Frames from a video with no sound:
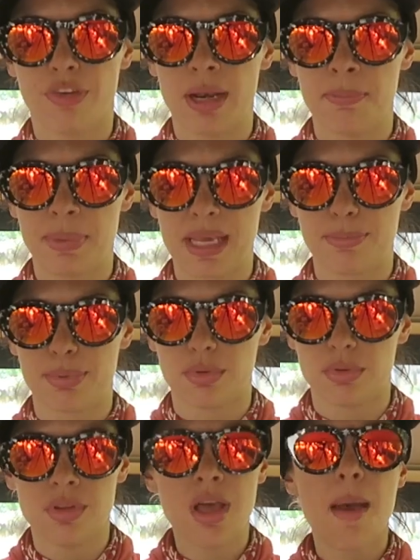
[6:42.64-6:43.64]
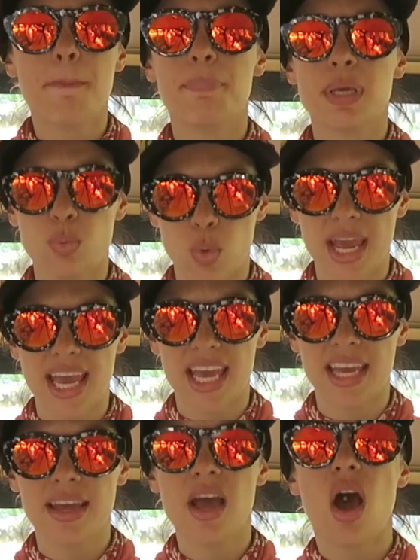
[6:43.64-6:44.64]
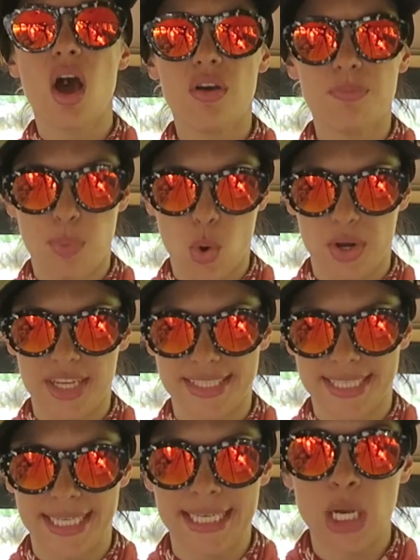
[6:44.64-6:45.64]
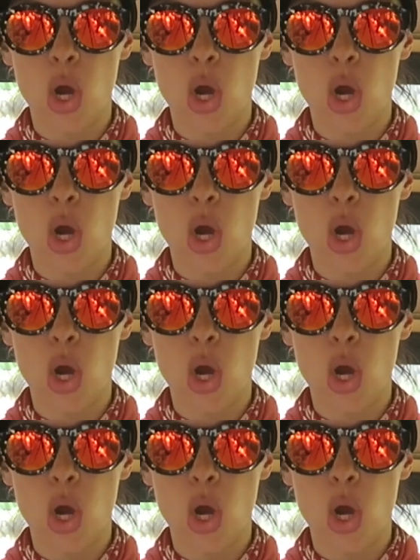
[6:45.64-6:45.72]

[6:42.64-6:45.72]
fun, people. Beware of poison